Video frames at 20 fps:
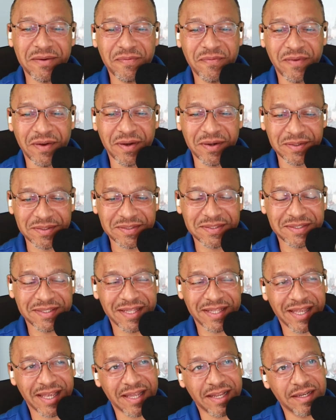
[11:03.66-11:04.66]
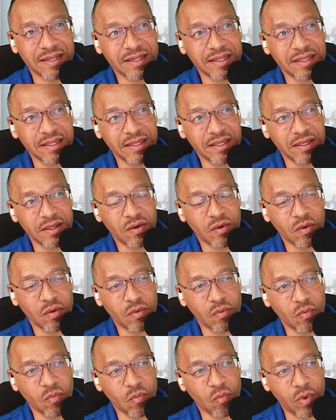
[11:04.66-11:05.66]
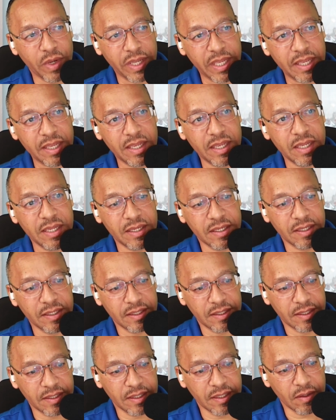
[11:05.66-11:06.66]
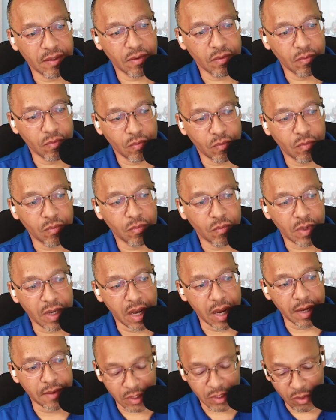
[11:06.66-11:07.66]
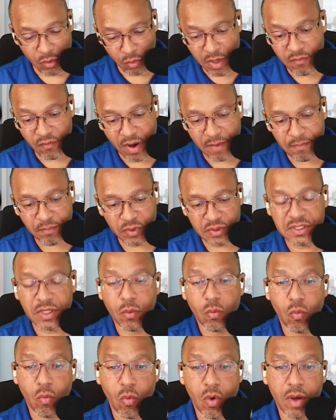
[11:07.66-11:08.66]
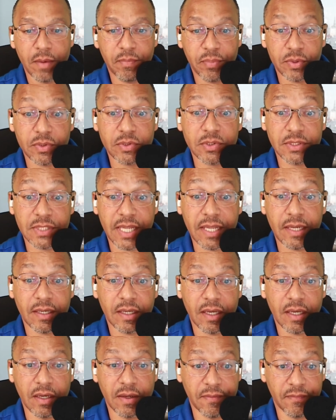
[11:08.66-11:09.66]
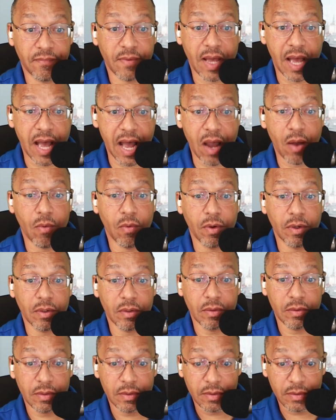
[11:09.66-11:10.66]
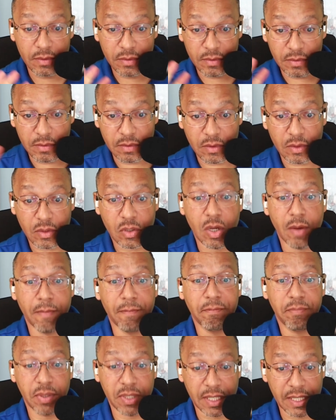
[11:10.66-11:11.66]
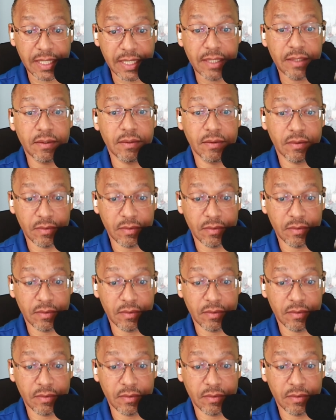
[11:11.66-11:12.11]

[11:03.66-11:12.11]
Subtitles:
folks that we uh, w- we represent 1% of our complete